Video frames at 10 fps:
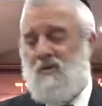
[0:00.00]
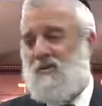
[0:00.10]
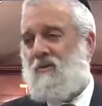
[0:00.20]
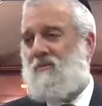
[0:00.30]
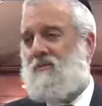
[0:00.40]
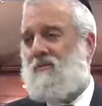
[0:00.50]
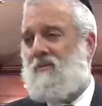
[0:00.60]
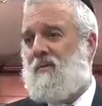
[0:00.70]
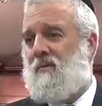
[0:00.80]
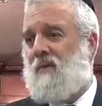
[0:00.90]
So,
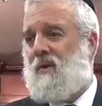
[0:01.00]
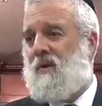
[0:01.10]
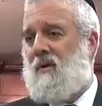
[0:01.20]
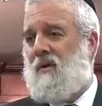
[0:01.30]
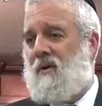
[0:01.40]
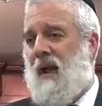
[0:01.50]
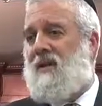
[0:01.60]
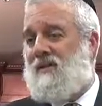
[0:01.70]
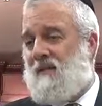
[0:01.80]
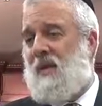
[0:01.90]

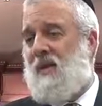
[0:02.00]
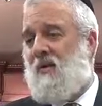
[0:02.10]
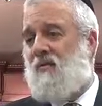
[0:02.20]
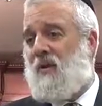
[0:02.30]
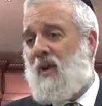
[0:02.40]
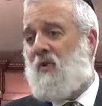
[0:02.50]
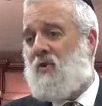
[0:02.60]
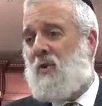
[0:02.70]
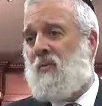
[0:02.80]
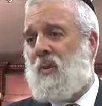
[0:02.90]
that is the meaning of
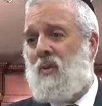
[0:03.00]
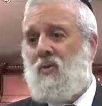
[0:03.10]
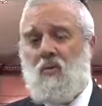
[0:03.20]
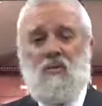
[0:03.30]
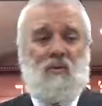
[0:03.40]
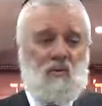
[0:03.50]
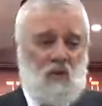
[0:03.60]
Kedoshim Tiyu,